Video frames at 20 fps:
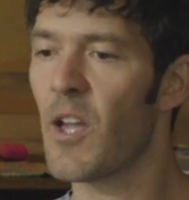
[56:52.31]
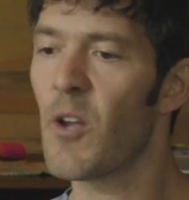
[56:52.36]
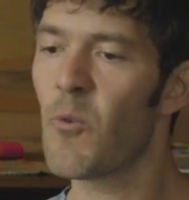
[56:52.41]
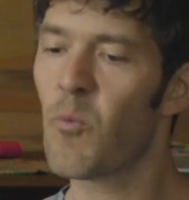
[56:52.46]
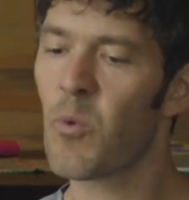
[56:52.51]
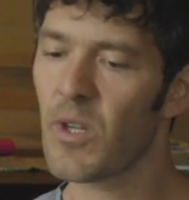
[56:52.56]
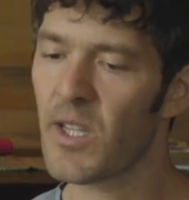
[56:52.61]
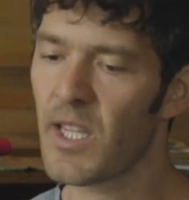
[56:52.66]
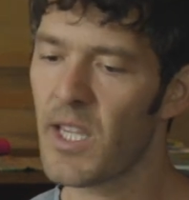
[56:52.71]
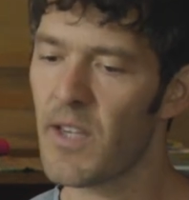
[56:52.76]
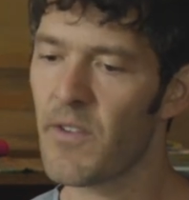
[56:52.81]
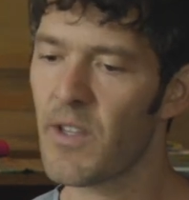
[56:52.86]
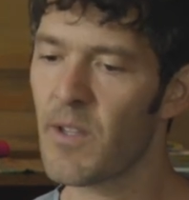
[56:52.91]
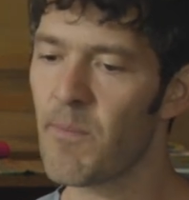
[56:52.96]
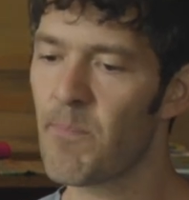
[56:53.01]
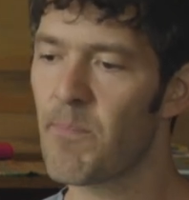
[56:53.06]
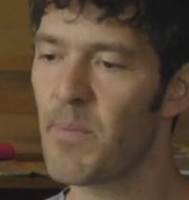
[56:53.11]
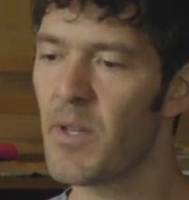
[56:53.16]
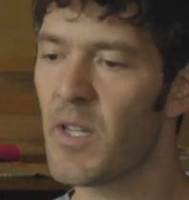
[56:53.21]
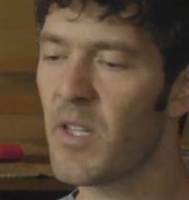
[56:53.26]
we're
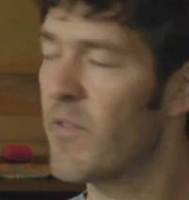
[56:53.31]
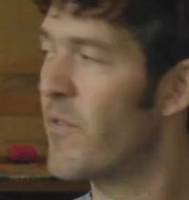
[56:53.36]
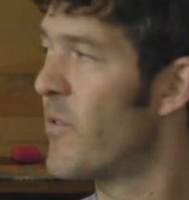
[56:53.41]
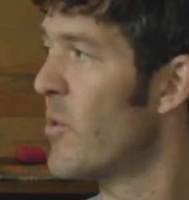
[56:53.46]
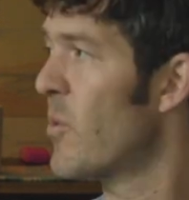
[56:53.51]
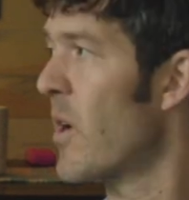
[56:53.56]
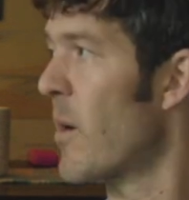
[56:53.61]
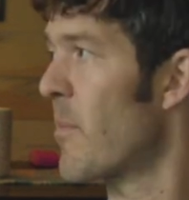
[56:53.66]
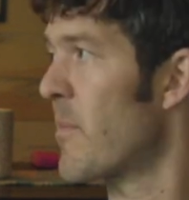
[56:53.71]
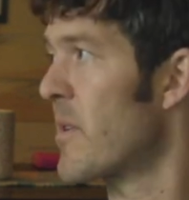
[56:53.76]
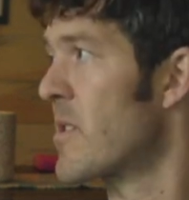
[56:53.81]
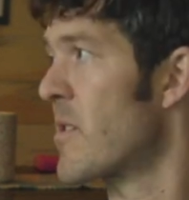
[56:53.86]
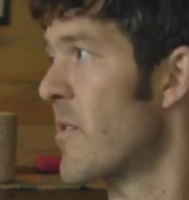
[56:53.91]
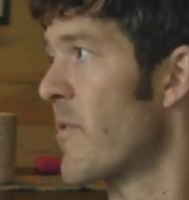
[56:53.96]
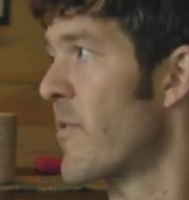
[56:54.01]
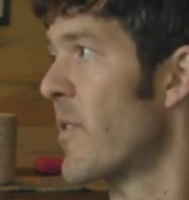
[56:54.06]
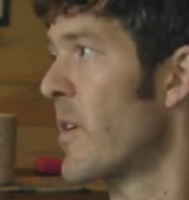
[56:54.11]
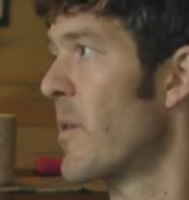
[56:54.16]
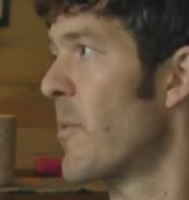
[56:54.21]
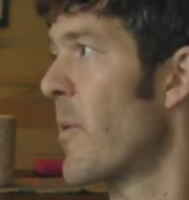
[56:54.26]
giving big food companies a
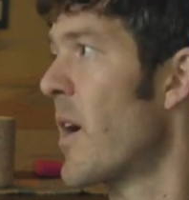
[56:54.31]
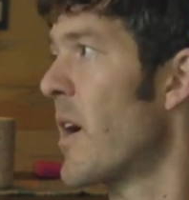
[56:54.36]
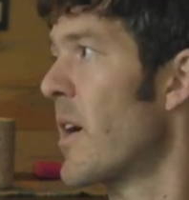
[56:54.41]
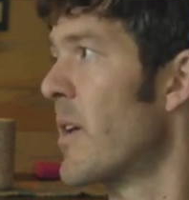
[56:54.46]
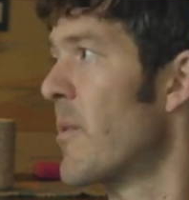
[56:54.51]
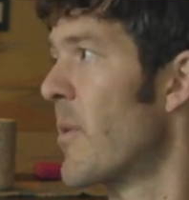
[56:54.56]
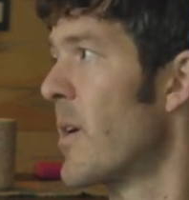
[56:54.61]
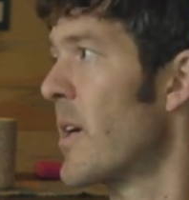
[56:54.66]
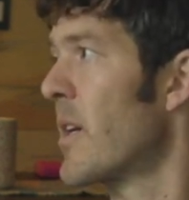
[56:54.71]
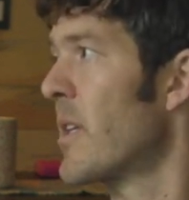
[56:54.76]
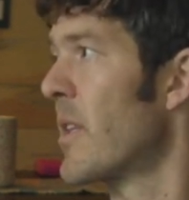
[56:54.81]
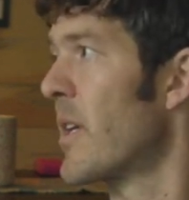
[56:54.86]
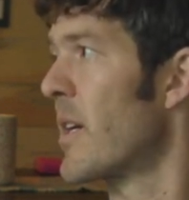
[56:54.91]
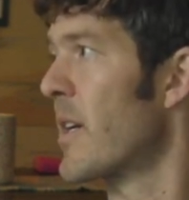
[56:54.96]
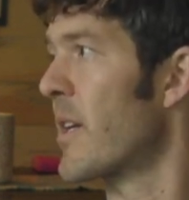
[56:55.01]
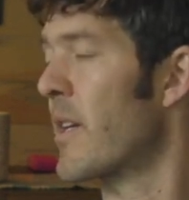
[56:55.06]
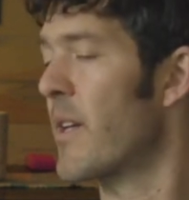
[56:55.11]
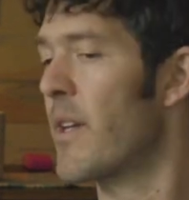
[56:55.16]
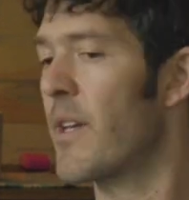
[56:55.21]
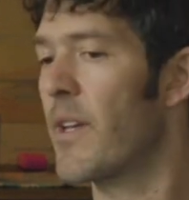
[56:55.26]
free ride, right?
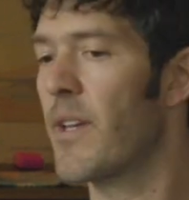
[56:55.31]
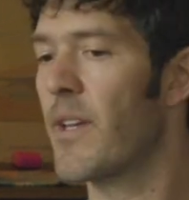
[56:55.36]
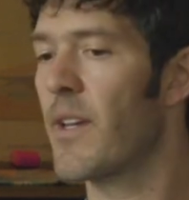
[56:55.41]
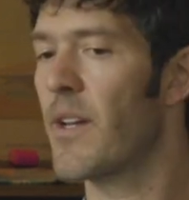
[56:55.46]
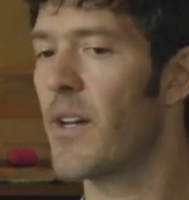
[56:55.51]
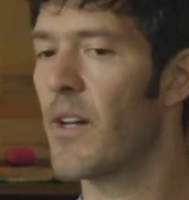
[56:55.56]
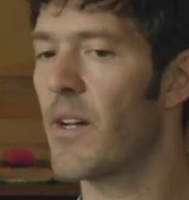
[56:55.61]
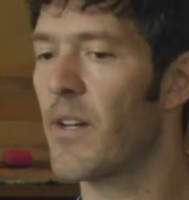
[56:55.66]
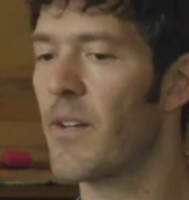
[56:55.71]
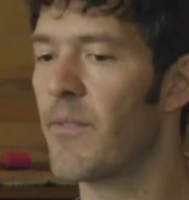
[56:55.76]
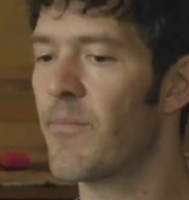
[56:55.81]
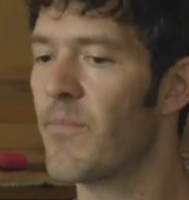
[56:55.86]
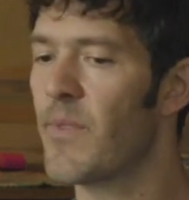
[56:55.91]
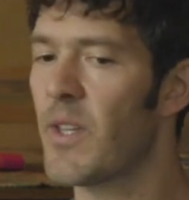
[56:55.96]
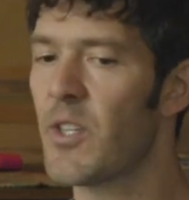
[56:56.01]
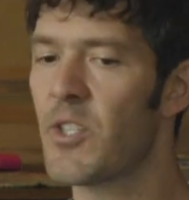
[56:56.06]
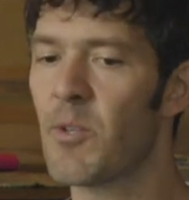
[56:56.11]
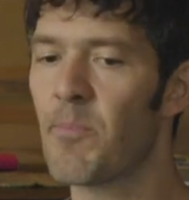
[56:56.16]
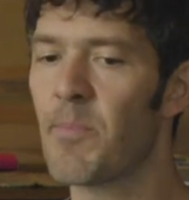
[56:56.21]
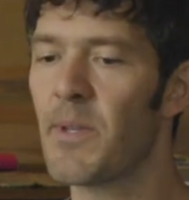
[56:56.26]
Like
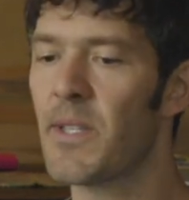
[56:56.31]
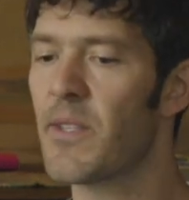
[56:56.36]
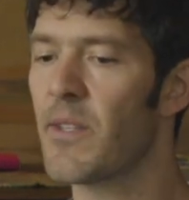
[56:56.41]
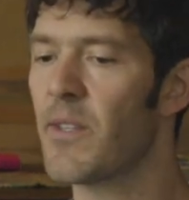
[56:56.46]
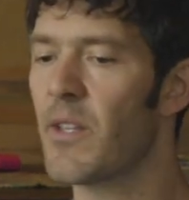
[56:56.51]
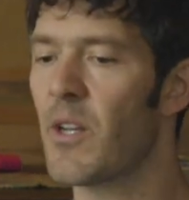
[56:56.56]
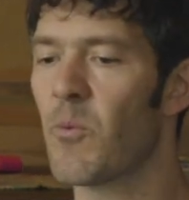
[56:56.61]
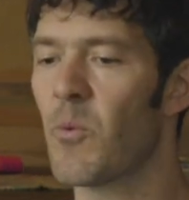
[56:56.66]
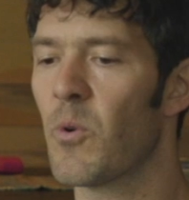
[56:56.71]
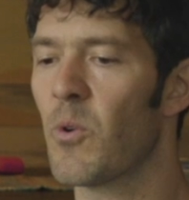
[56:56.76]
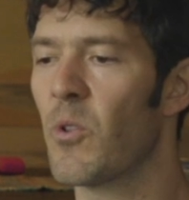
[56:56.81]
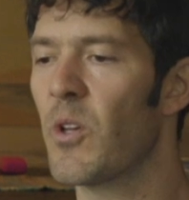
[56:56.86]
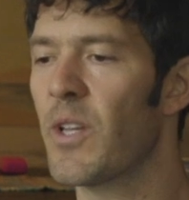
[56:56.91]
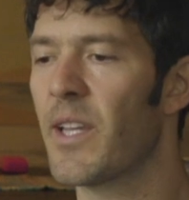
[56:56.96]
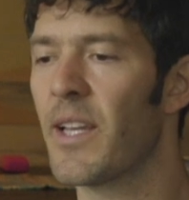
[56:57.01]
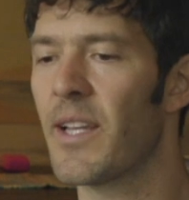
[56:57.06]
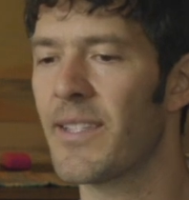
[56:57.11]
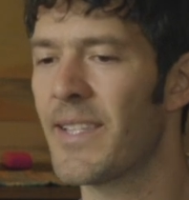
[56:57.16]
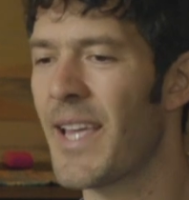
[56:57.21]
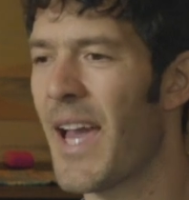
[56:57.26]
they should be, we're
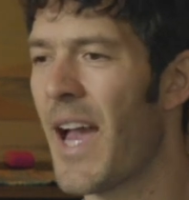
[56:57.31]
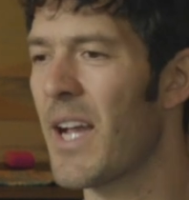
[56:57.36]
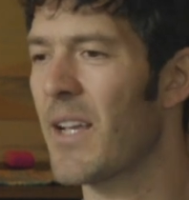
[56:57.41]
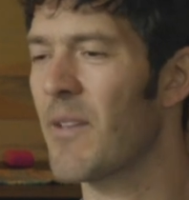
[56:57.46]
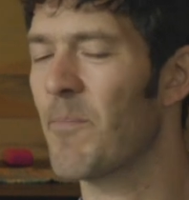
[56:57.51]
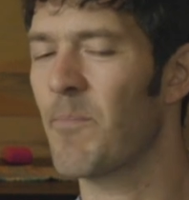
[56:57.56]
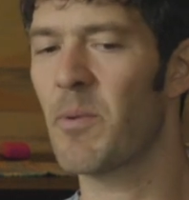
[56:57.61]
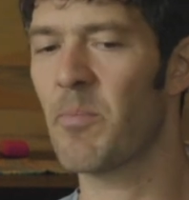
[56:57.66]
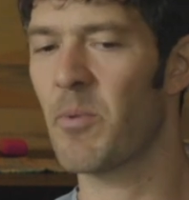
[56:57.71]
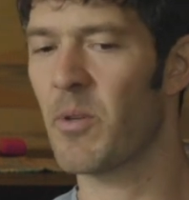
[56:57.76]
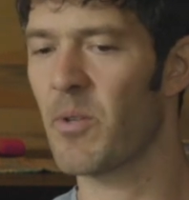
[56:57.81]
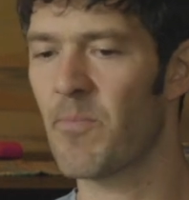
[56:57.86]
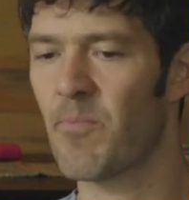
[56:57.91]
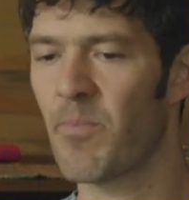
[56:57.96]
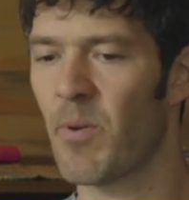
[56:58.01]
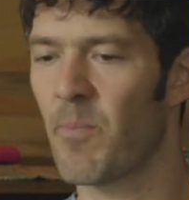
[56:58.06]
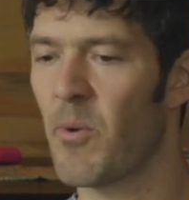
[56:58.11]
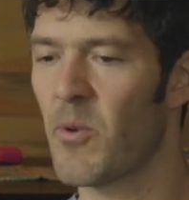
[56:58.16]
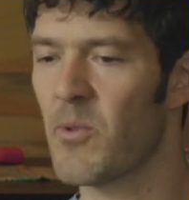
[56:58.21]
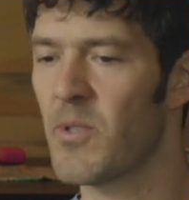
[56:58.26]
looking at people are
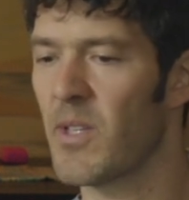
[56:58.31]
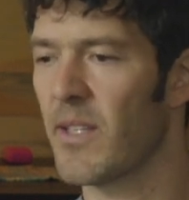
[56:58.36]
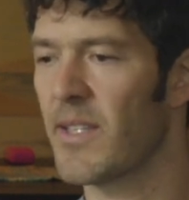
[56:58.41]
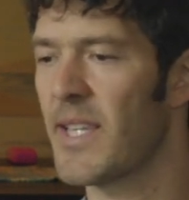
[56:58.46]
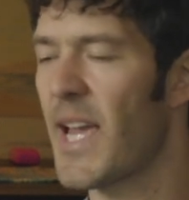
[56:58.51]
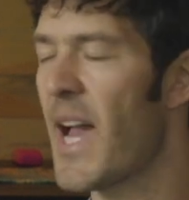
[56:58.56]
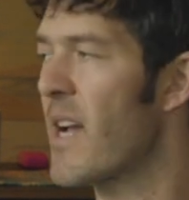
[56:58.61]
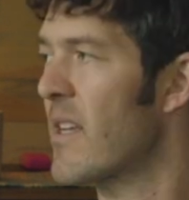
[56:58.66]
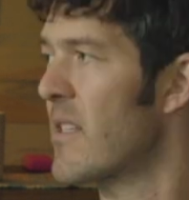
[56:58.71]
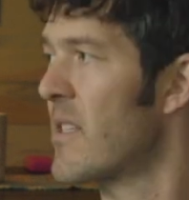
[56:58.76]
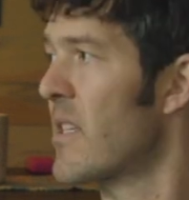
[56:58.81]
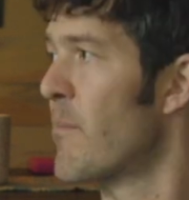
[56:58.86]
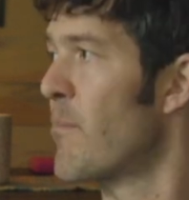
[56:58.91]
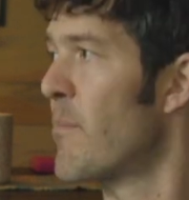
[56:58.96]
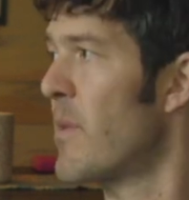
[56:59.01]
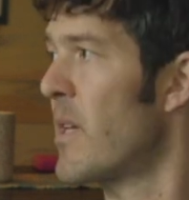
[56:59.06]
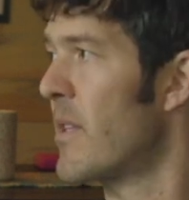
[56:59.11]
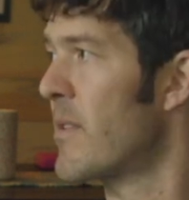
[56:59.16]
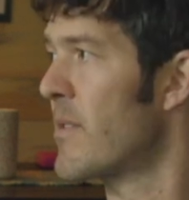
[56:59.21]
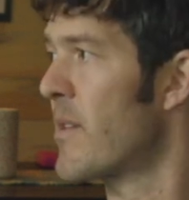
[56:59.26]
proposing taxing
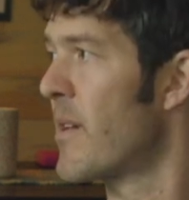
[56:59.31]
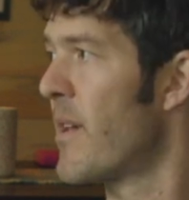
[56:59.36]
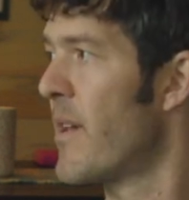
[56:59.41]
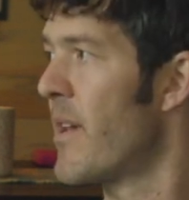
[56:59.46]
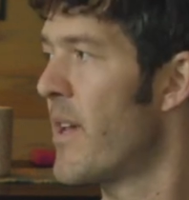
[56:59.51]
meat.